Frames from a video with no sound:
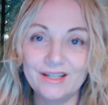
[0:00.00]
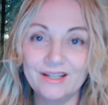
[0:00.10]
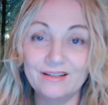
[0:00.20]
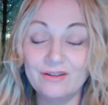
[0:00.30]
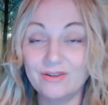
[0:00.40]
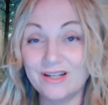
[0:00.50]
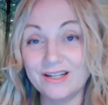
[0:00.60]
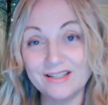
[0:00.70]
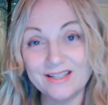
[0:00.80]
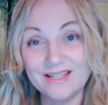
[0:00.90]
in the
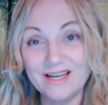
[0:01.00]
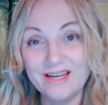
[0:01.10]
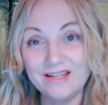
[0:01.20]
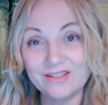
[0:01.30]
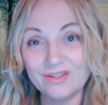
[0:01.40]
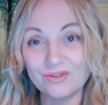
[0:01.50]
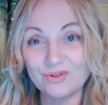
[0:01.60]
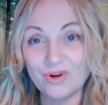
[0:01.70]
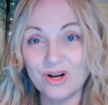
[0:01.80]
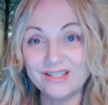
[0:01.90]
United States, they're
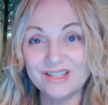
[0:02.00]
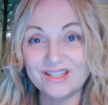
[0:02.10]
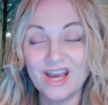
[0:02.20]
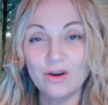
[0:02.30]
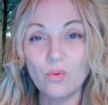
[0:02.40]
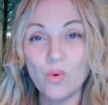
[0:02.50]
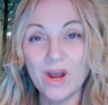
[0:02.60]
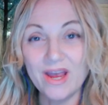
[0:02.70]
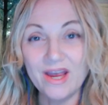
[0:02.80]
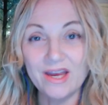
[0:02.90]
trying to take
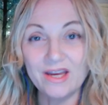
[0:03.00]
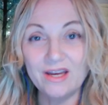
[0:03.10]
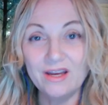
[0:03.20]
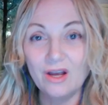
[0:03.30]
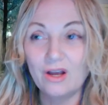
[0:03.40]
away